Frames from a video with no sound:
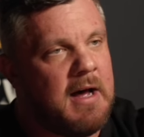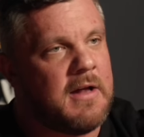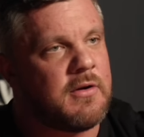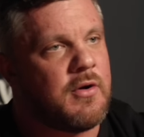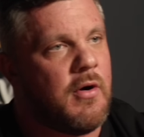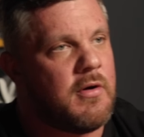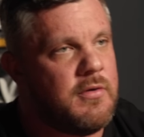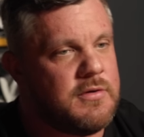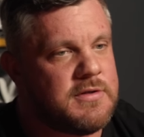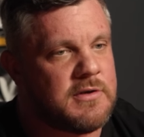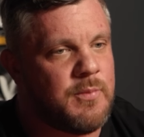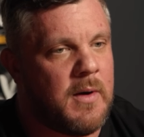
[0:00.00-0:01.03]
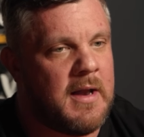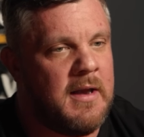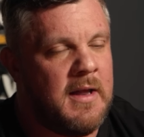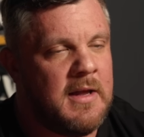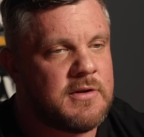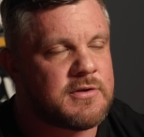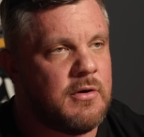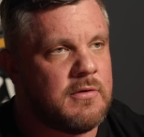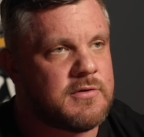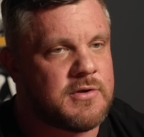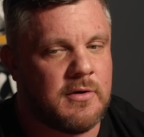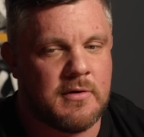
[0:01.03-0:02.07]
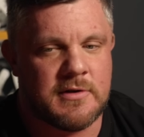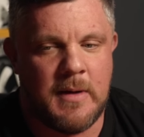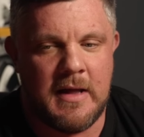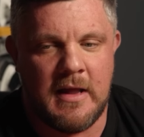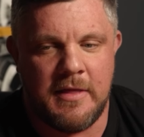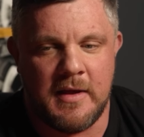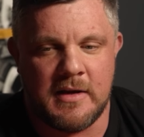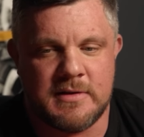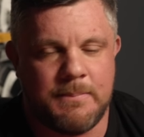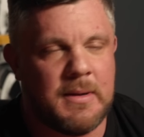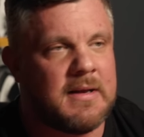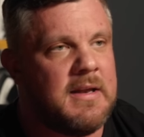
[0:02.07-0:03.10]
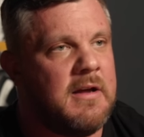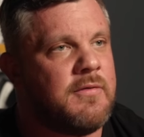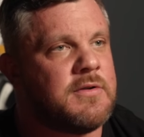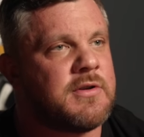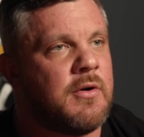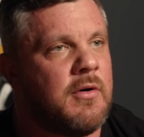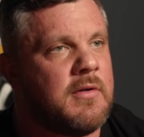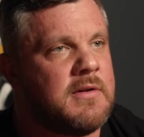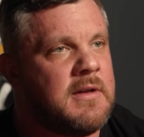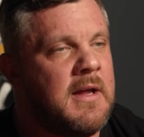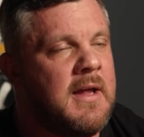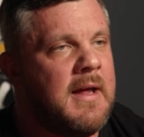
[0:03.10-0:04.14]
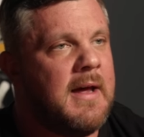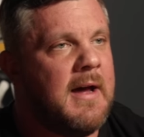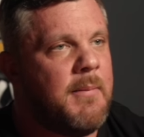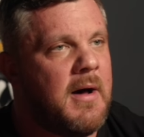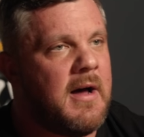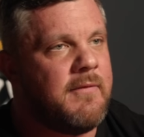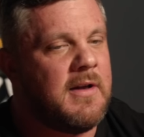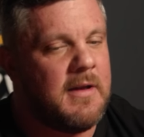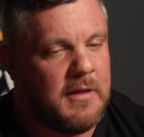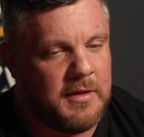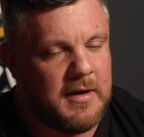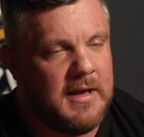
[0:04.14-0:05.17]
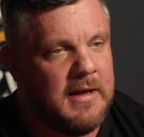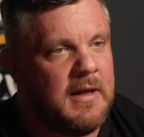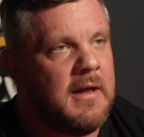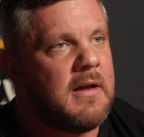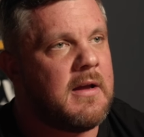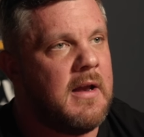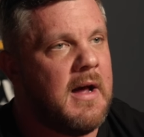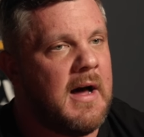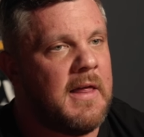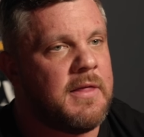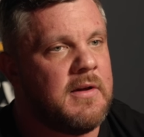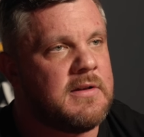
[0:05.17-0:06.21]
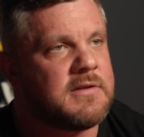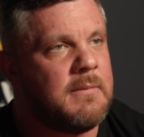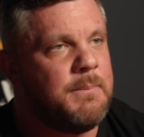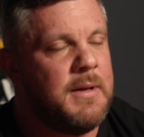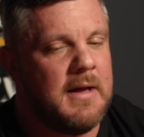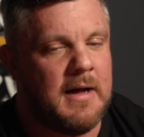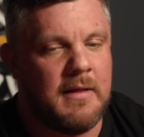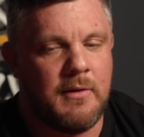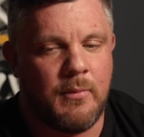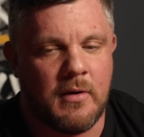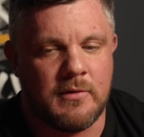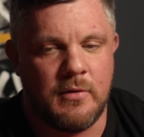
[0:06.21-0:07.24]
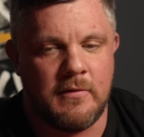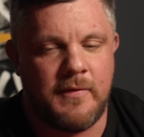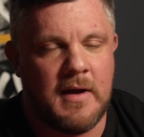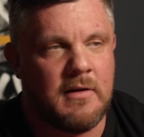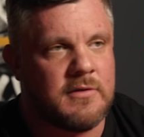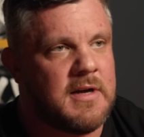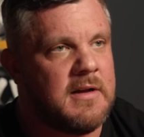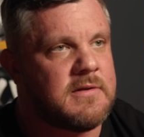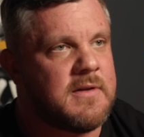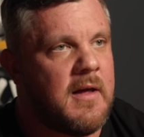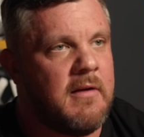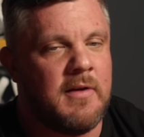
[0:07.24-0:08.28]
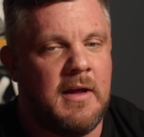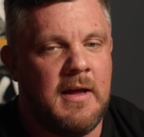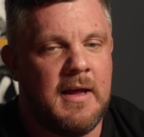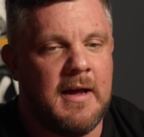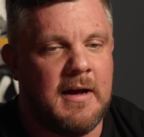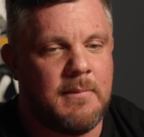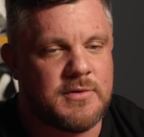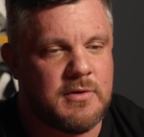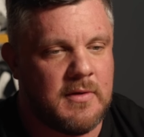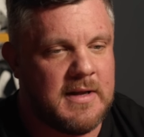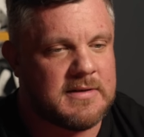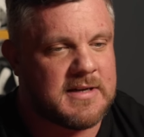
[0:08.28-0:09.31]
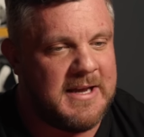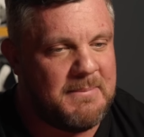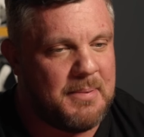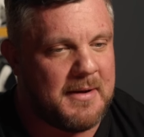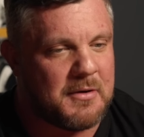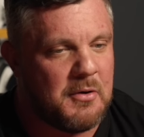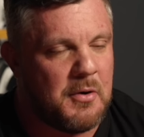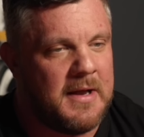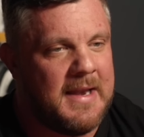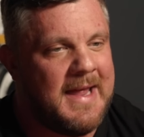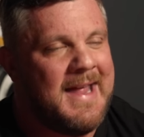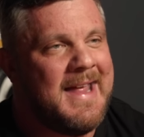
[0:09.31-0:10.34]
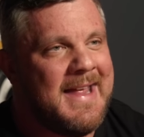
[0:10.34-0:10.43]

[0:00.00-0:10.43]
and Connor, who's just won Scotland's Strongest Man. I think it's a big day for Scotland, having three great athletes compete at the World Tour Final Giants Live. So let's keep it going.